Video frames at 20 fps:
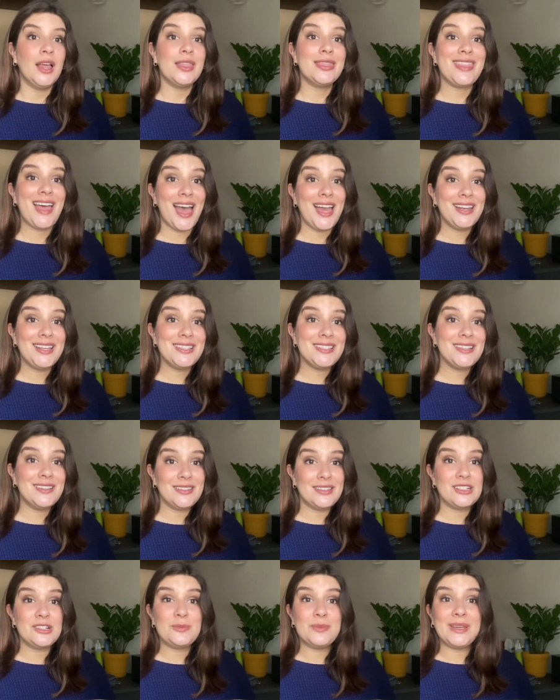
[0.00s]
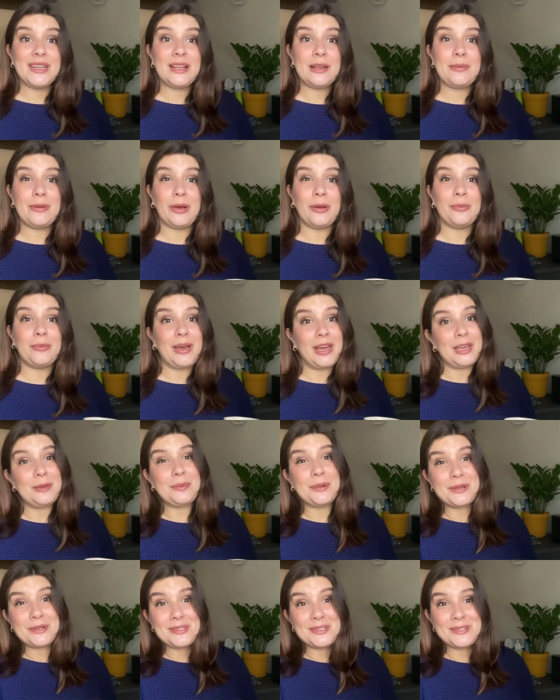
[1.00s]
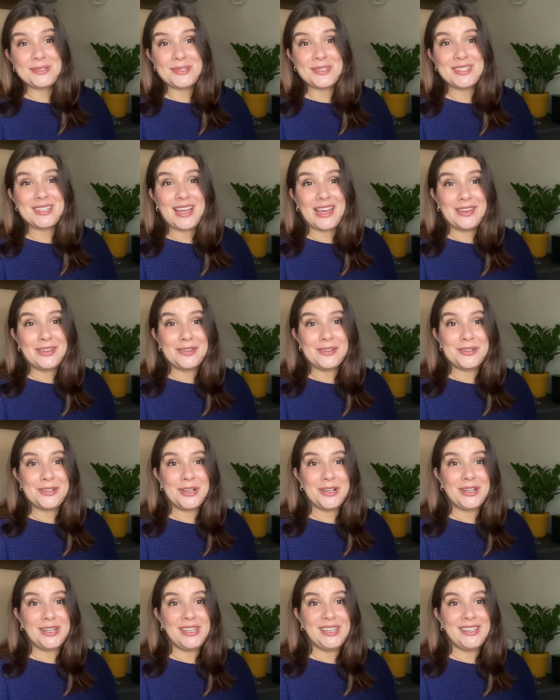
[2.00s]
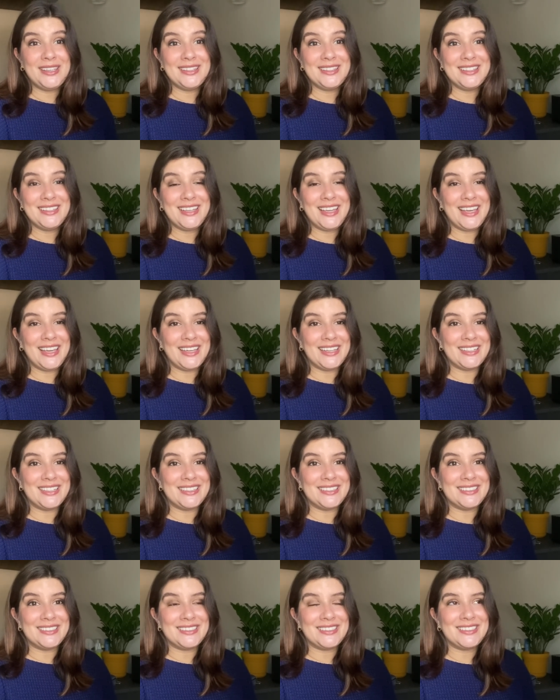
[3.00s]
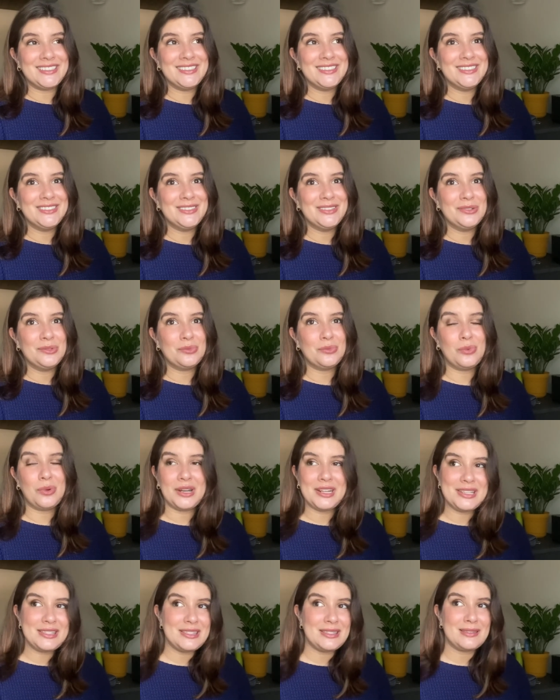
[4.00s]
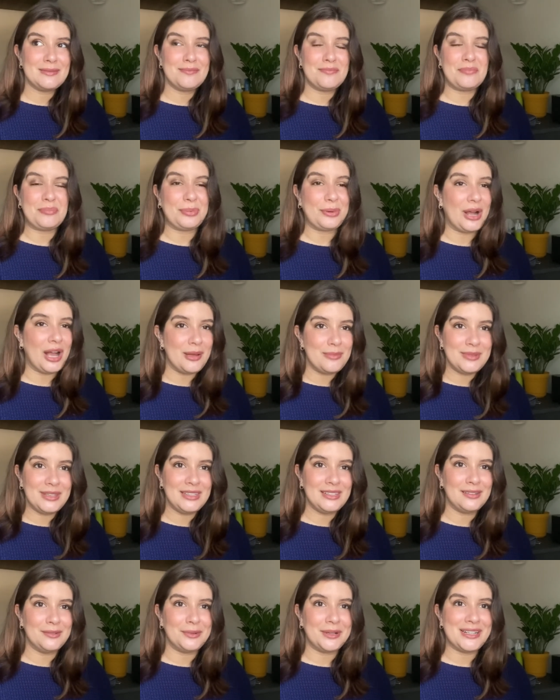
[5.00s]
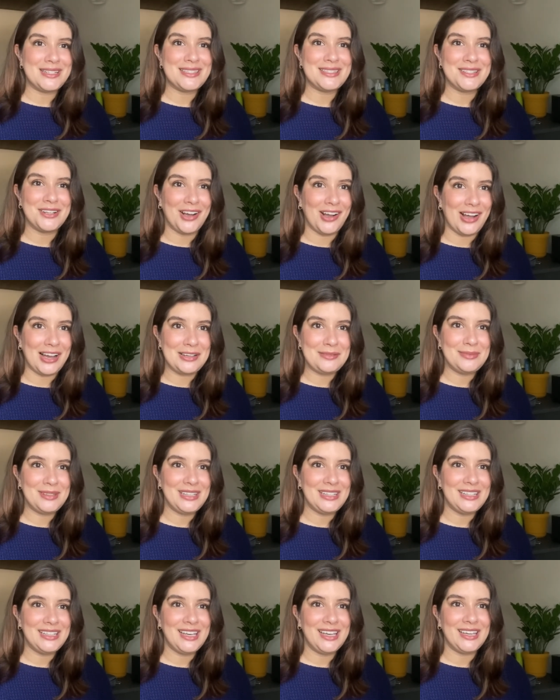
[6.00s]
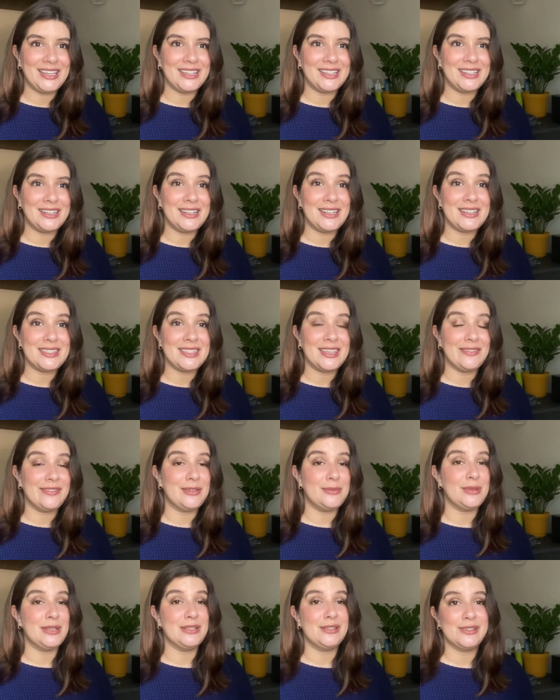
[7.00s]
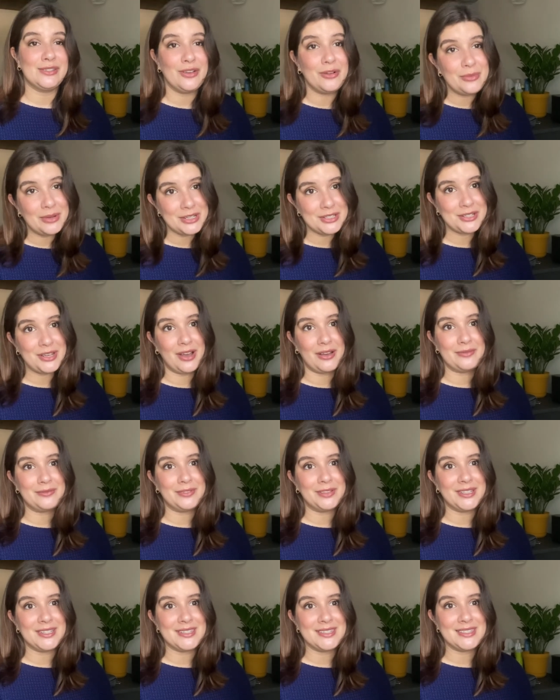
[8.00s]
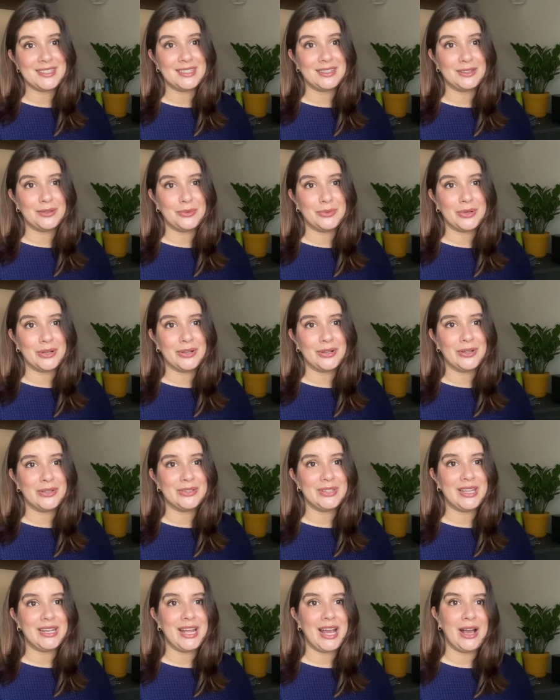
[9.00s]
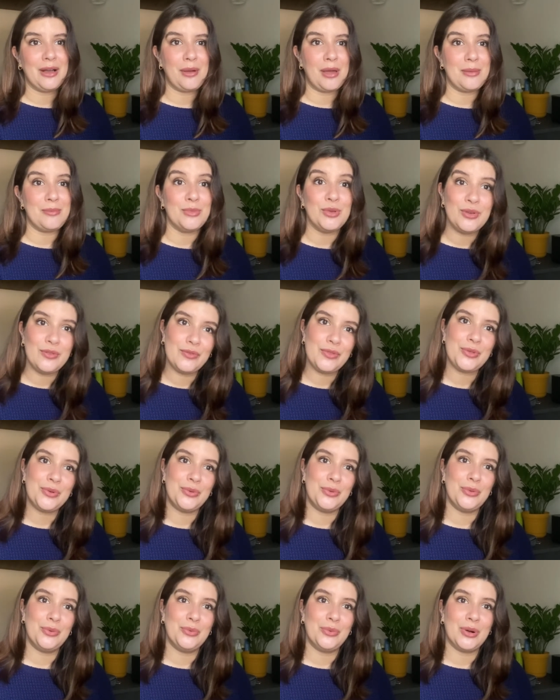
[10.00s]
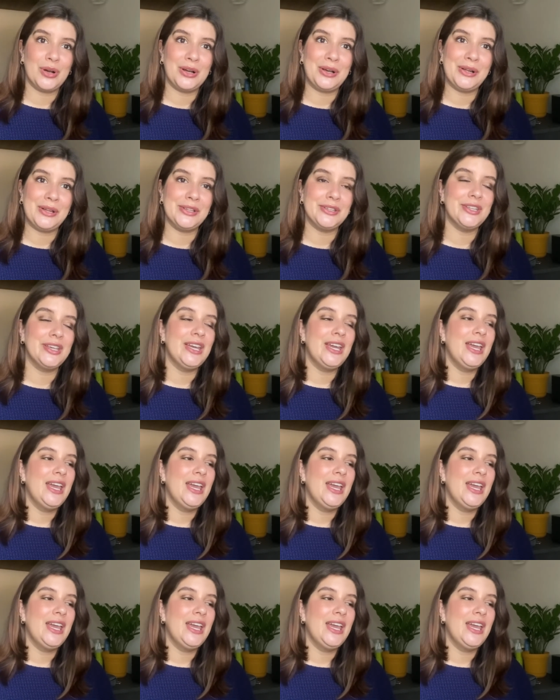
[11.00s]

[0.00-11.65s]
That is a little bit about my personal style journey and what it's brought me and what it's taught me. And it's given me so much confidence in the world and how I move through the world.